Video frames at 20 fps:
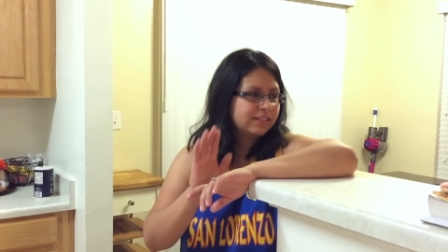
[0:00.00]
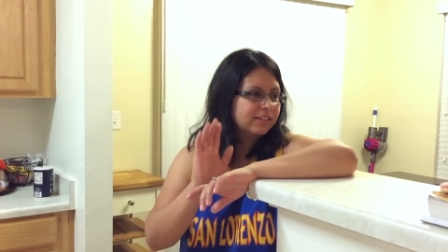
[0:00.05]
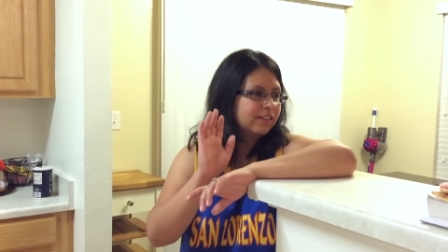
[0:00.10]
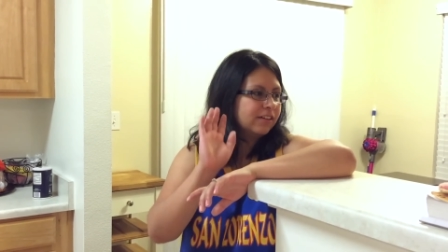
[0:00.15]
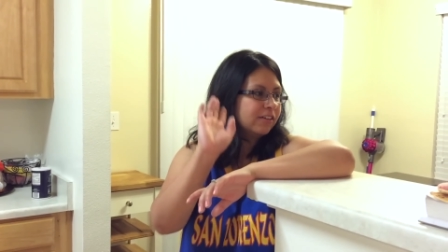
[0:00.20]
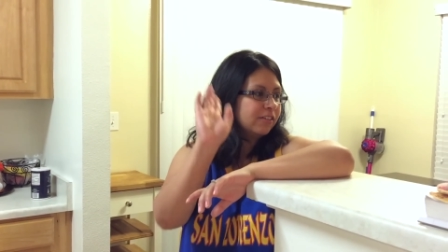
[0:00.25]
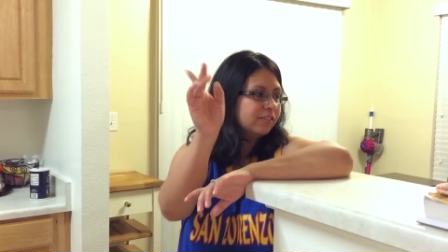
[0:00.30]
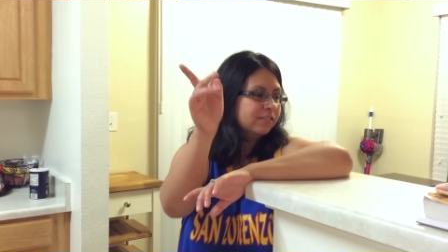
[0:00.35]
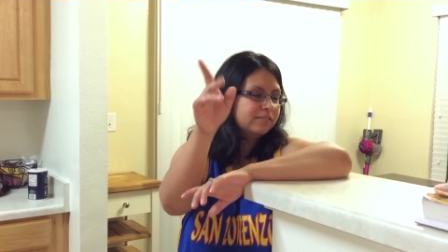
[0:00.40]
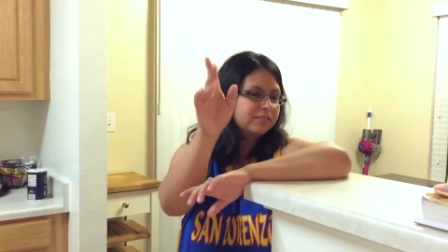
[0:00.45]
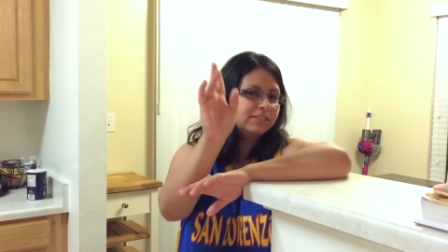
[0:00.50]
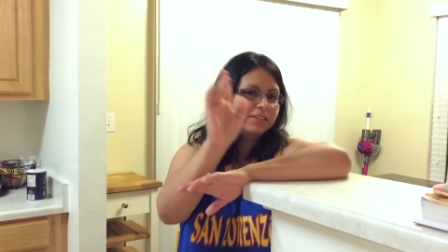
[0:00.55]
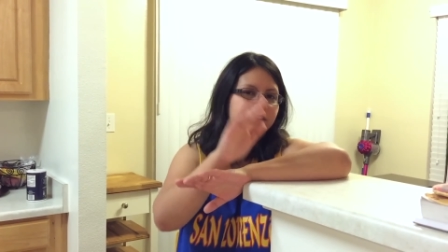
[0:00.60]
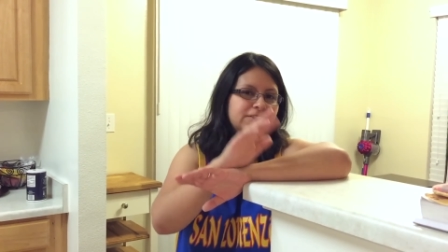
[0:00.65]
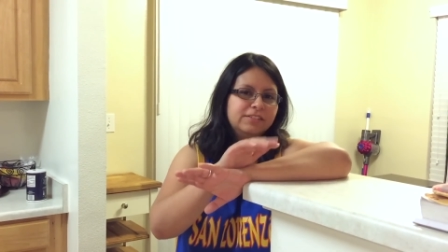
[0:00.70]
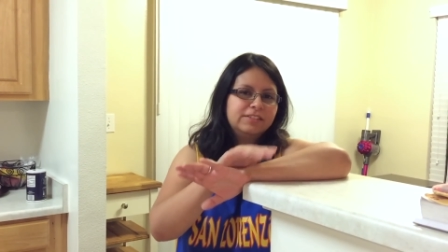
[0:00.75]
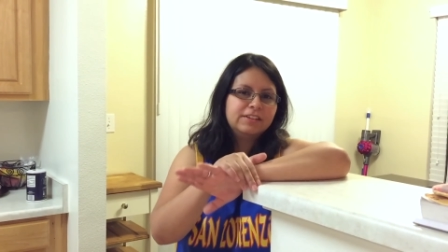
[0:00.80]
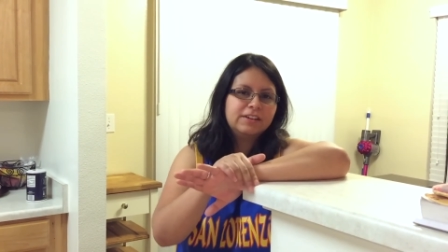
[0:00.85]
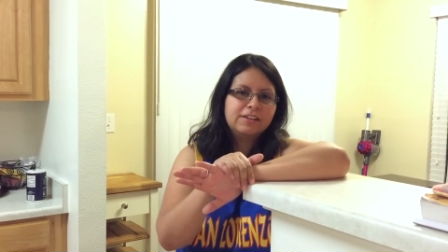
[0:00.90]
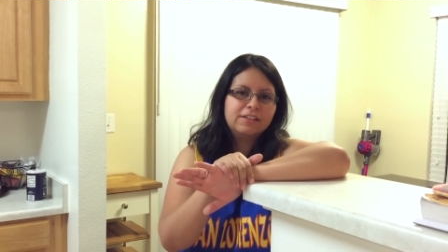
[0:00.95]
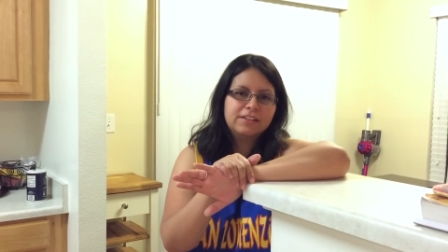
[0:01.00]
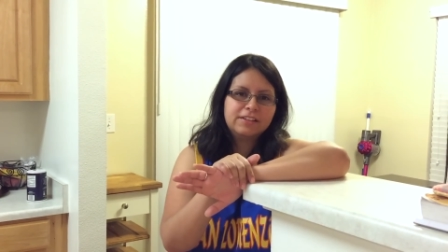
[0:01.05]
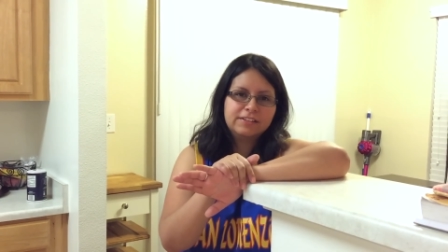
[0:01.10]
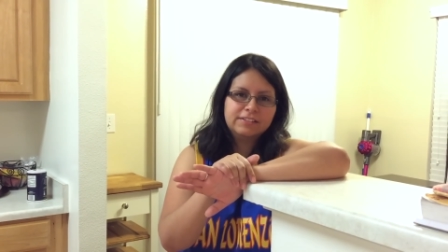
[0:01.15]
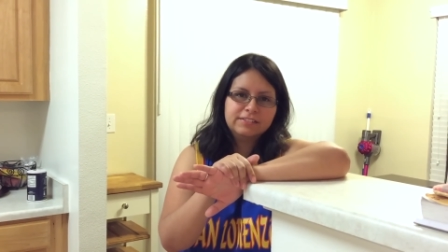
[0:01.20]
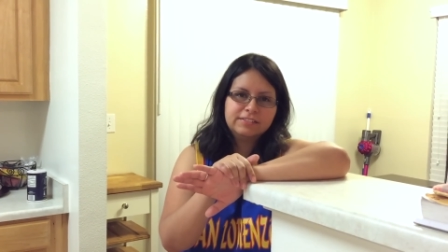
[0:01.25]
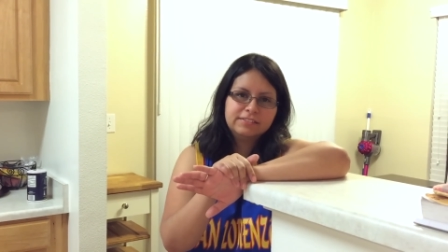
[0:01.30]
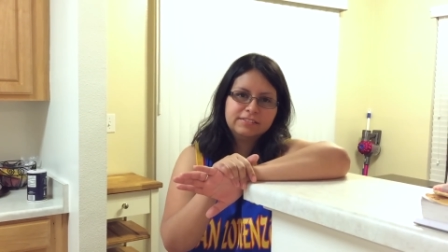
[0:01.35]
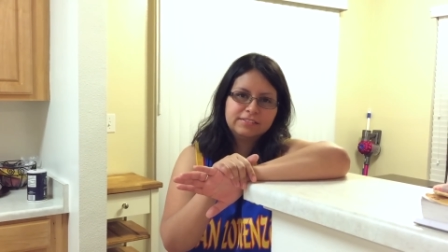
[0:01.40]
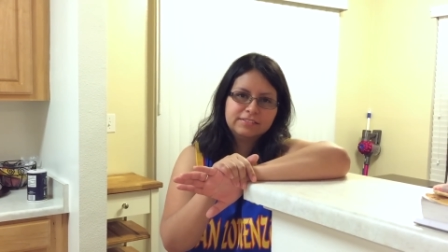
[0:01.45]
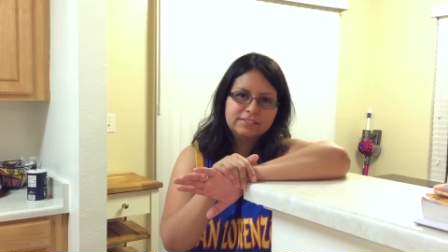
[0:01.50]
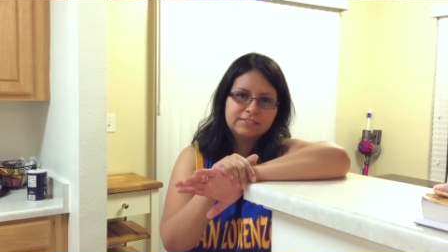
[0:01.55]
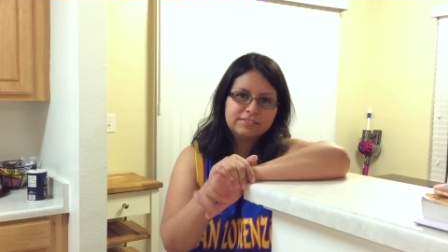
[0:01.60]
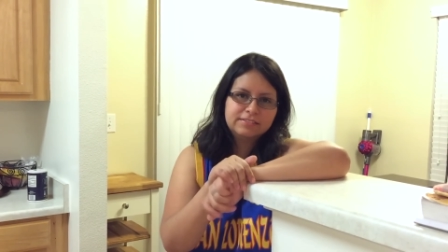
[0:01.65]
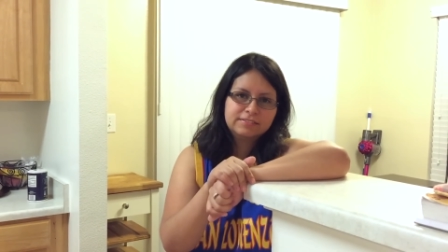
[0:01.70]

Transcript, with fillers: yeah. You tell her.